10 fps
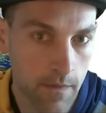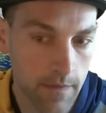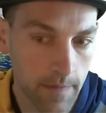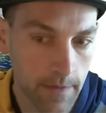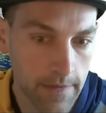
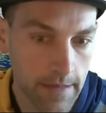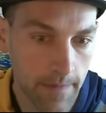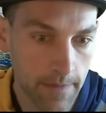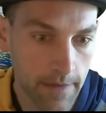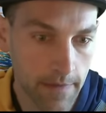To play a
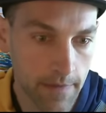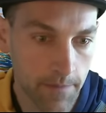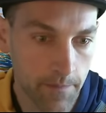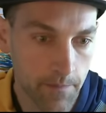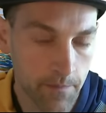tap land.
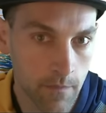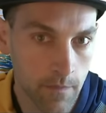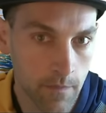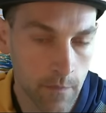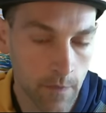
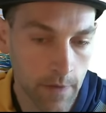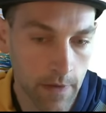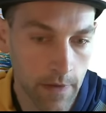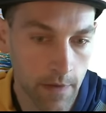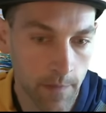Okay,
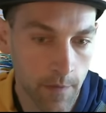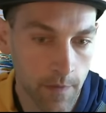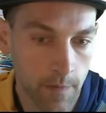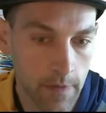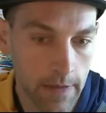here I'm going
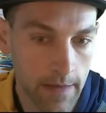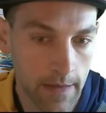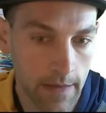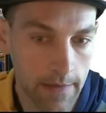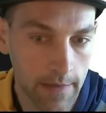to play the
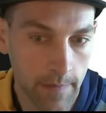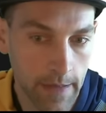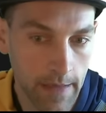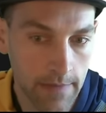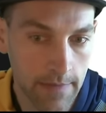island and
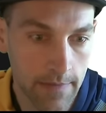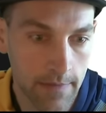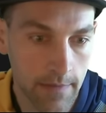pass.